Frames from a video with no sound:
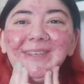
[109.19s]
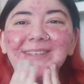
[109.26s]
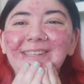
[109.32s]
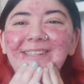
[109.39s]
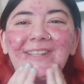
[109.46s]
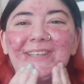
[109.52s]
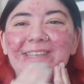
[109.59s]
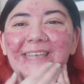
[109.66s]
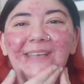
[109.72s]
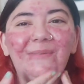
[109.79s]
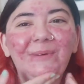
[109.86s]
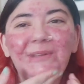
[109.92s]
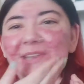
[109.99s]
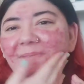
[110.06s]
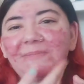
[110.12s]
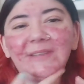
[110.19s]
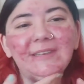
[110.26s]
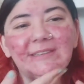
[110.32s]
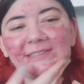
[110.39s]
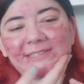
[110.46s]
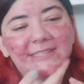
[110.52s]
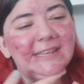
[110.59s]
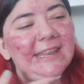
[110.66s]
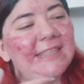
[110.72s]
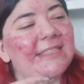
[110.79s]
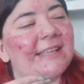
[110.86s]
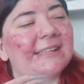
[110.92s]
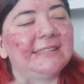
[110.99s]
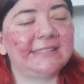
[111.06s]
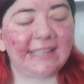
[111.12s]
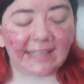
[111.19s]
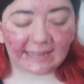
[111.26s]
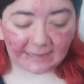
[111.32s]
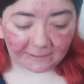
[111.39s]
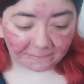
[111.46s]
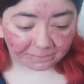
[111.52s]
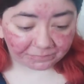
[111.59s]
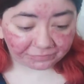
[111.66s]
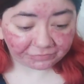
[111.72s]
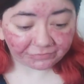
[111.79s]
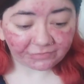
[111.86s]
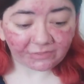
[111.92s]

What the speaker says: So yeah, when I'm gonna let that settle in,